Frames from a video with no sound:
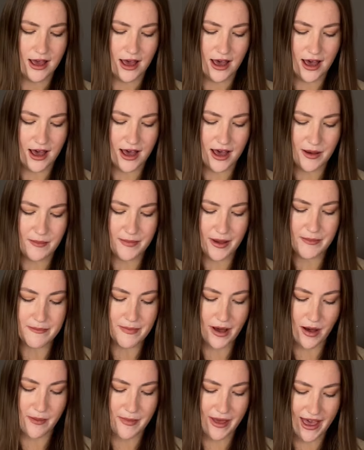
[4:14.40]
Uh, my
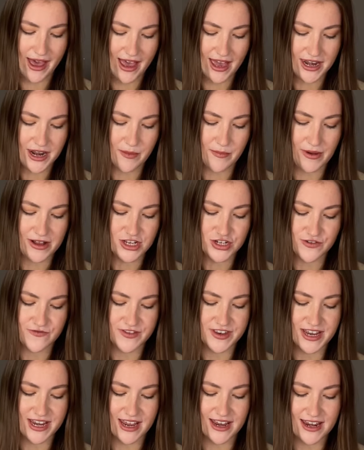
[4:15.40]
mum had a bunch of
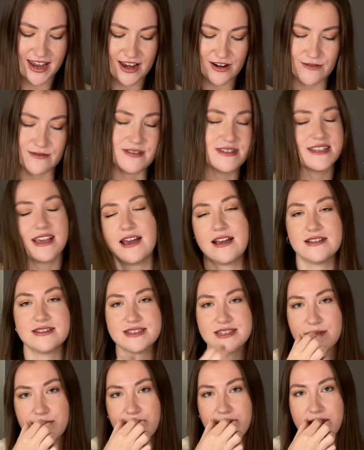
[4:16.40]
knitting needles and
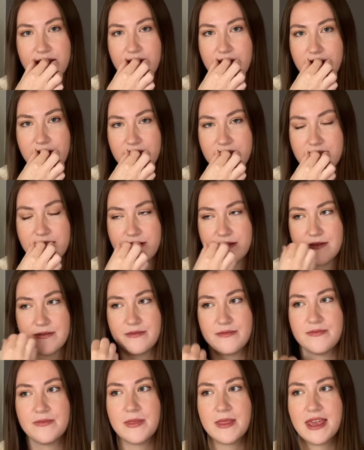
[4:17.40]
some yarn
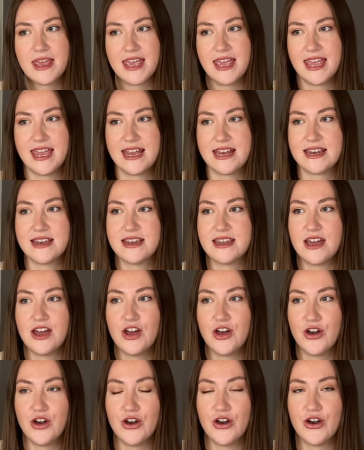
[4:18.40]
in
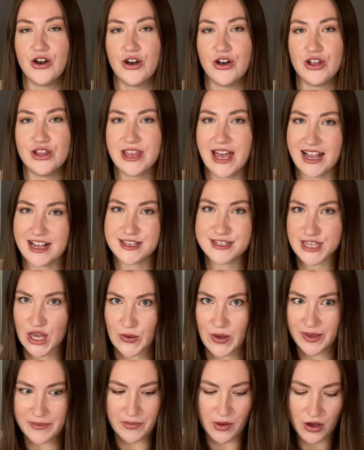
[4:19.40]
her like
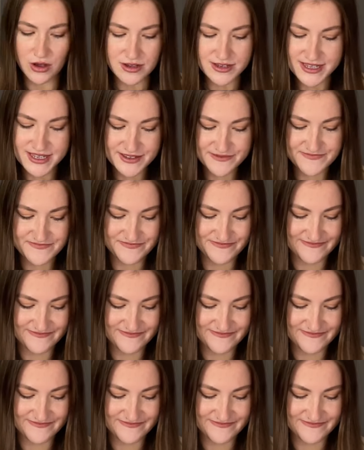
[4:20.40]
sewing box.